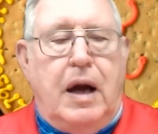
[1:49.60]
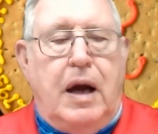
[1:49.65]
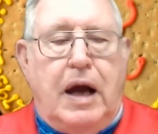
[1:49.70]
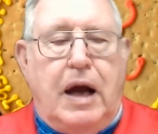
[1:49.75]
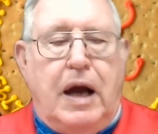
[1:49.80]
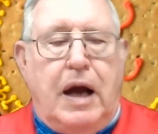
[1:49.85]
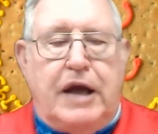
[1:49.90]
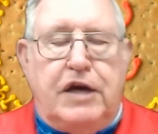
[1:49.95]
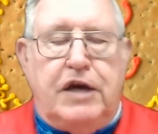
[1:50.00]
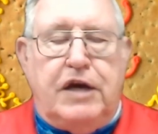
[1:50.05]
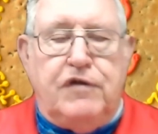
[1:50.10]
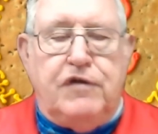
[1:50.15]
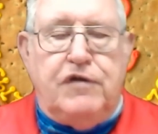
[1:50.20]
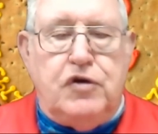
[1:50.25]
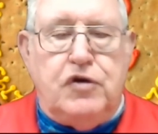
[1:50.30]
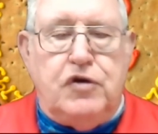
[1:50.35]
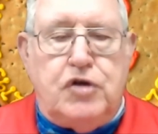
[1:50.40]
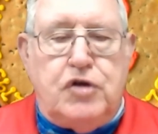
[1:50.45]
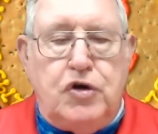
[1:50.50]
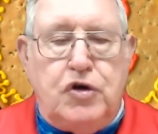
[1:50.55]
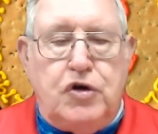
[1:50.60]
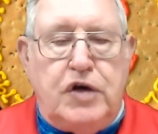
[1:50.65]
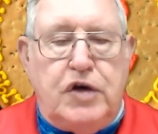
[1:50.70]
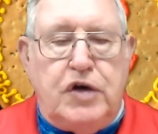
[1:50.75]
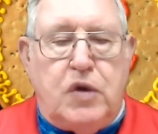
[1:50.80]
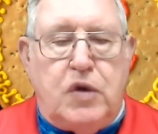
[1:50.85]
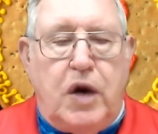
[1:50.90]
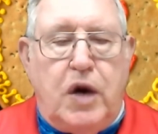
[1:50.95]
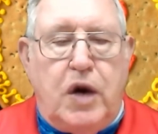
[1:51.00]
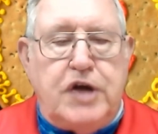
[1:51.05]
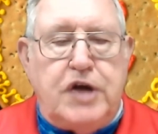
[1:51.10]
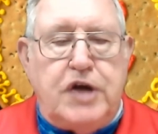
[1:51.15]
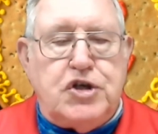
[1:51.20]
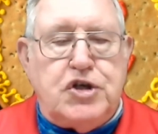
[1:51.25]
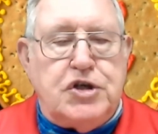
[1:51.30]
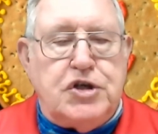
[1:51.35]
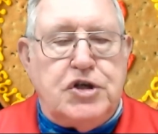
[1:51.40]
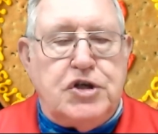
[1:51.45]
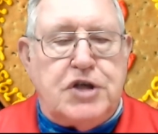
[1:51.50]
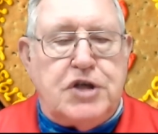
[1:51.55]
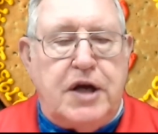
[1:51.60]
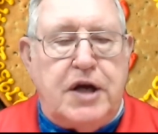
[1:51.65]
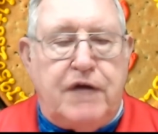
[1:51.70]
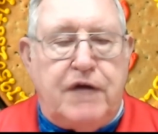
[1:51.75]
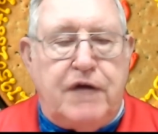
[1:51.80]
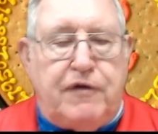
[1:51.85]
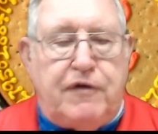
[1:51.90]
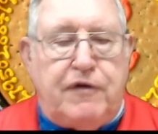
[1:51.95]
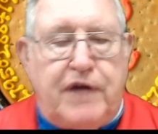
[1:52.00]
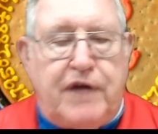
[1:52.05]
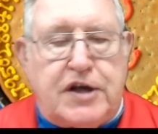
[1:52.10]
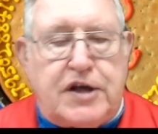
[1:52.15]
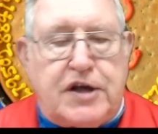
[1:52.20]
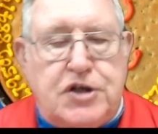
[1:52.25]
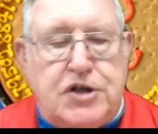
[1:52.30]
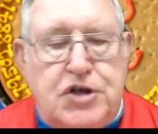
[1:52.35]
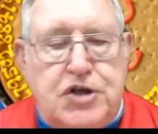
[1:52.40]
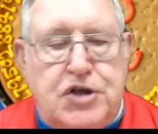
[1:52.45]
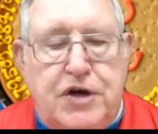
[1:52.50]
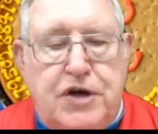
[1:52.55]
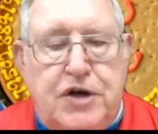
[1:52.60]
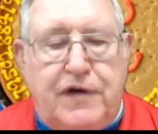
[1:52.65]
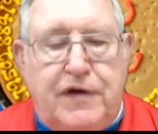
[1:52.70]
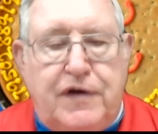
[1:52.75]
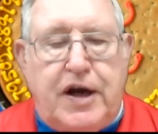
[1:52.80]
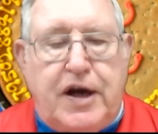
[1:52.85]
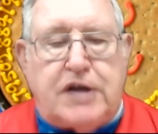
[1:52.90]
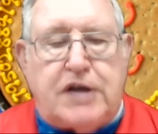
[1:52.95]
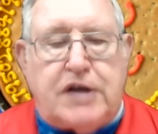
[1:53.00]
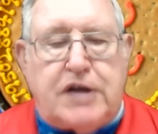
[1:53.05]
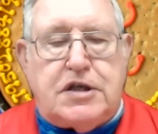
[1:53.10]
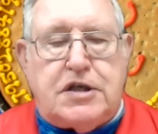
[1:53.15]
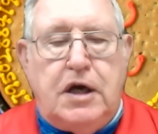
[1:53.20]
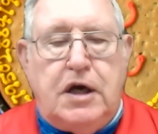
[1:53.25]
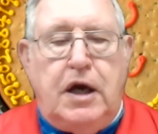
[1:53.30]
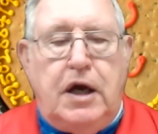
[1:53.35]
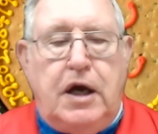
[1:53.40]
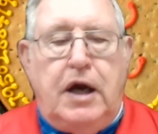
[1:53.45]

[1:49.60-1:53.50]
I give you 2 equations, an f of x, a g of x,